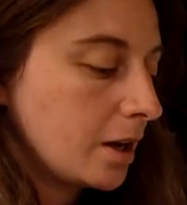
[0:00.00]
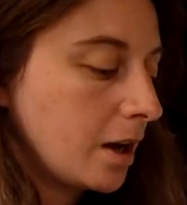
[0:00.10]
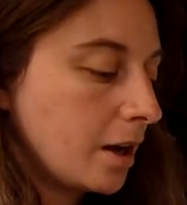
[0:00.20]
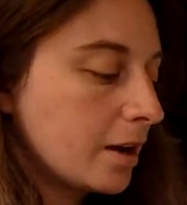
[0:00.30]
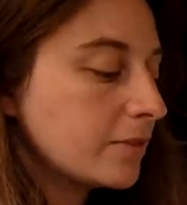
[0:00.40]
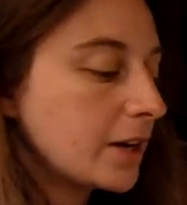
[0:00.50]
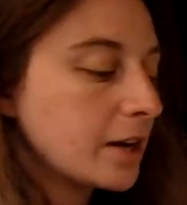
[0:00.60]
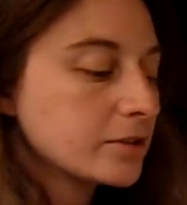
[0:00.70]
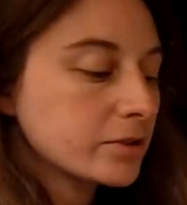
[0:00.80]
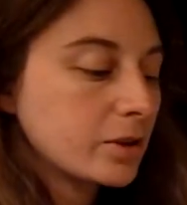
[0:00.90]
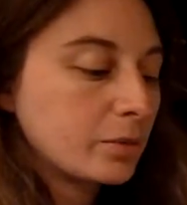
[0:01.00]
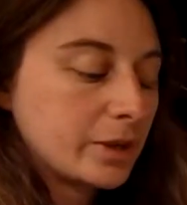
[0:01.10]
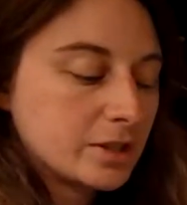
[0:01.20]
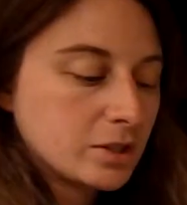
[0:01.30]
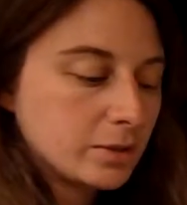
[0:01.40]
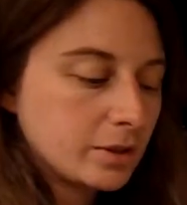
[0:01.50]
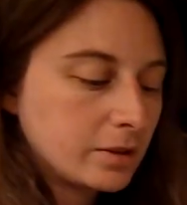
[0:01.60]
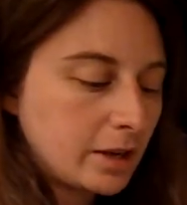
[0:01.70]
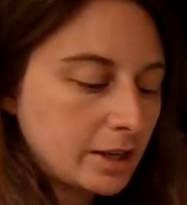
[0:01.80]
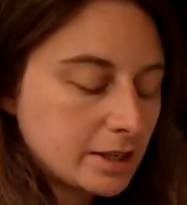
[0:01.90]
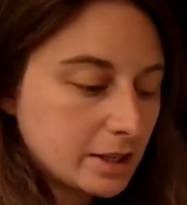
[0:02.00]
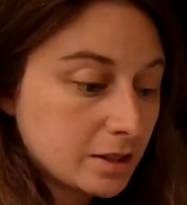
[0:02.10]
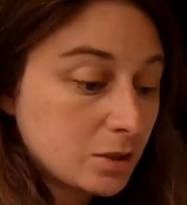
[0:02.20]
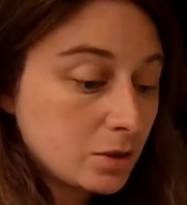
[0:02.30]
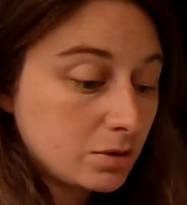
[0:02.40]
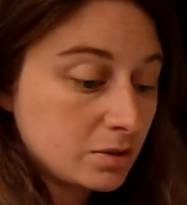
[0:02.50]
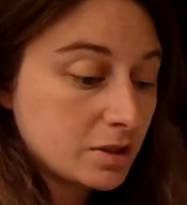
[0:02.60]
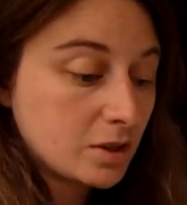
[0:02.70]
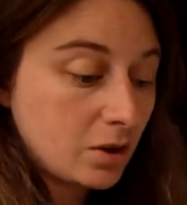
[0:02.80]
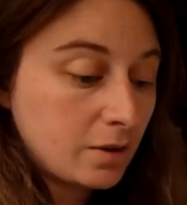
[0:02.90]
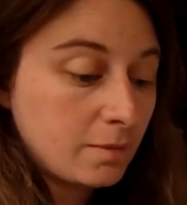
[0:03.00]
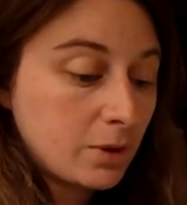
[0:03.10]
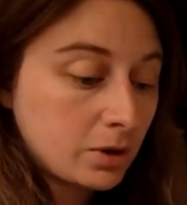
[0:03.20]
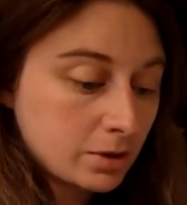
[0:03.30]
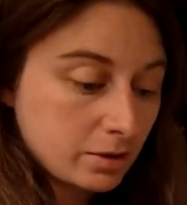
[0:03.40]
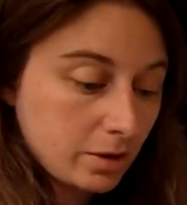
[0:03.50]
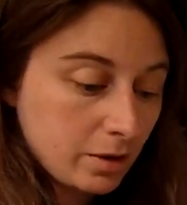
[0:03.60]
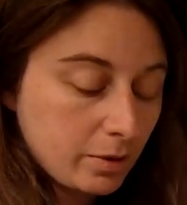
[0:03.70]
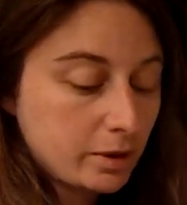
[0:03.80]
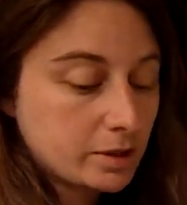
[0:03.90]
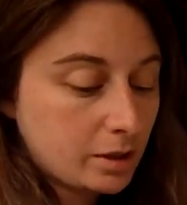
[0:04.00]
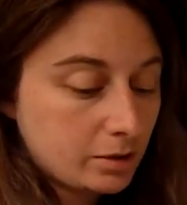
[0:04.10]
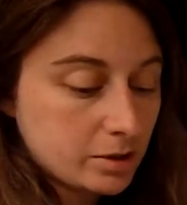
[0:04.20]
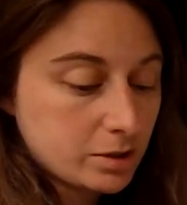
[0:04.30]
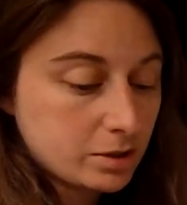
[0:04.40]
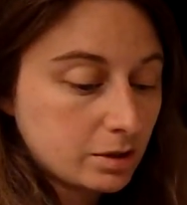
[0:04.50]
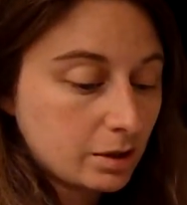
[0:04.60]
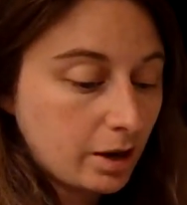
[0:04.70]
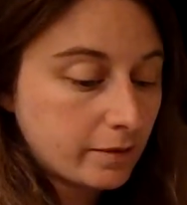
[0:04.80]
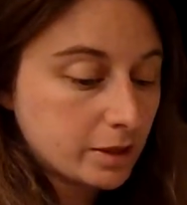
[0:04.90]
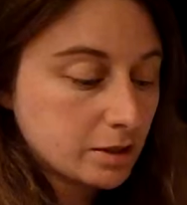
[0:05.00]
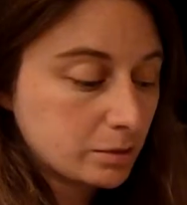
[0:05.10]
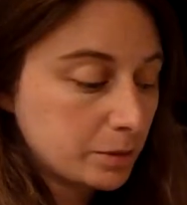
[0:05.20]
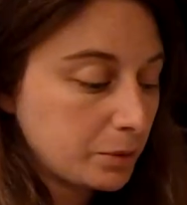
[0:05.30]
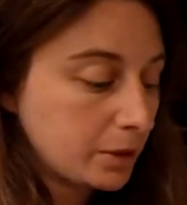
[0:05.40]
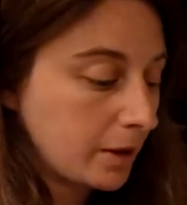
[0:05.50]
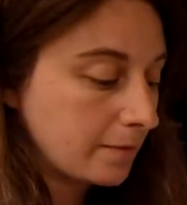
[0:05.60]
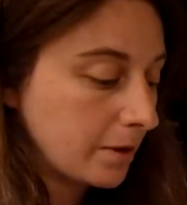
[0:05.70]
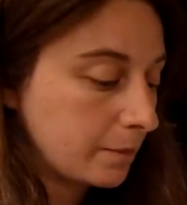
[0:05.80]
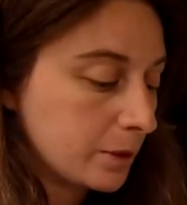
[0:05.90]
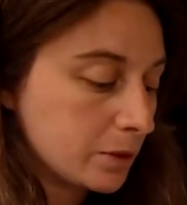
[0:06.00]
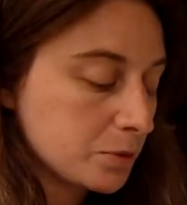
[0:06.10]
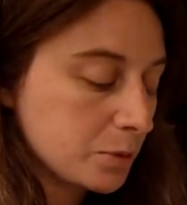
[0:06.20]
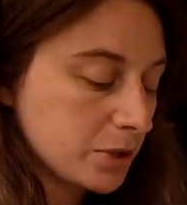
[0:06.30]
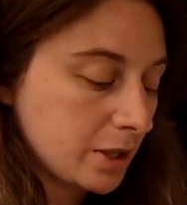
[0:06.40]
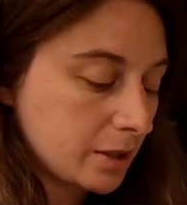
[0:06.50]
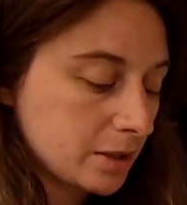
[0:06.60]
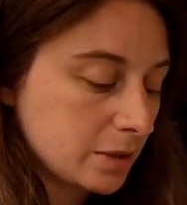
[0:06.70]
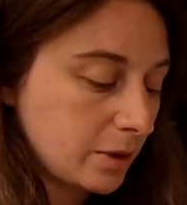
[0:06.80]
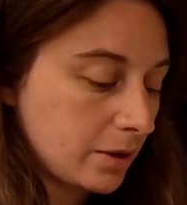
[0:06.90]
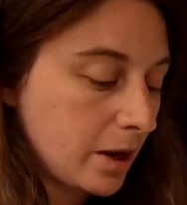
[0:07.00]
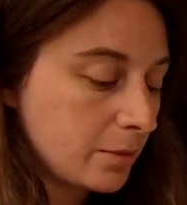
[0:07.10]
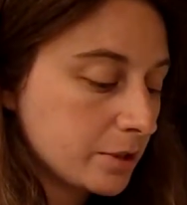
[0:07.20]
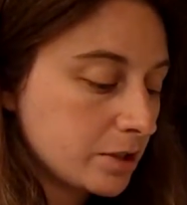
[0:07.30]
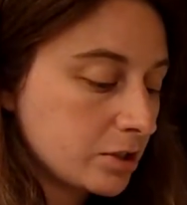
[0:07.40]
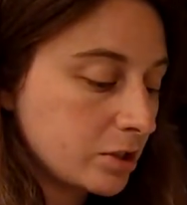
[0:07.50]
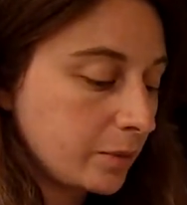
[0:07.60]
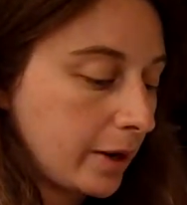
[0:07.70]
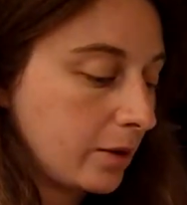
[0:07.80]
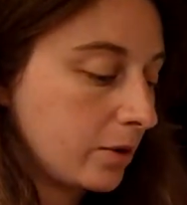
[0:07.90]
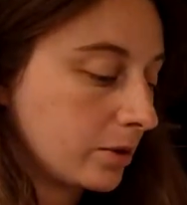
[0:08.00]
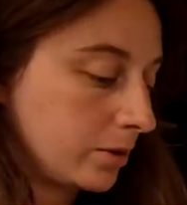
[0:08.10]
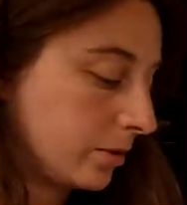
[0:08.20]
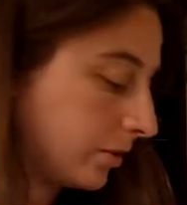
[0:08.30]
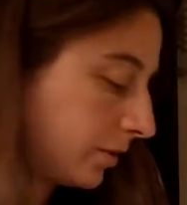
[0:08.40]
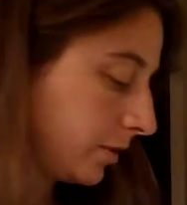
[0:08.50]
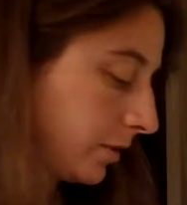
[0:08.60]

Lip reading: If an astronaut weighs 296 newtons on Mercury, where acceleration due to gravity is 3.95 meters per second squared, how much does she weigh on Earth?